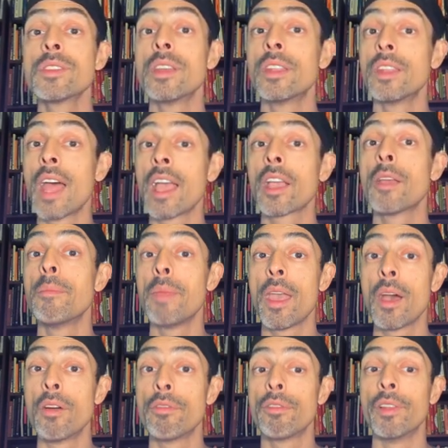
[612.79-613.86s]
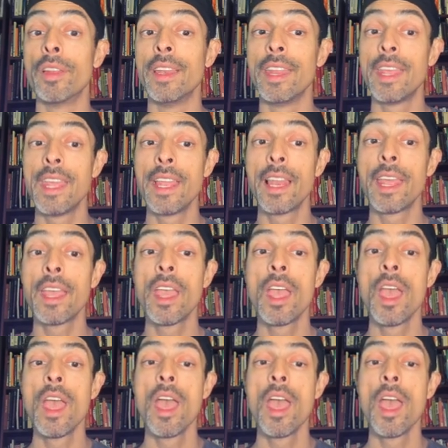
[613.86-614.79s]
and that can be helpful in healing,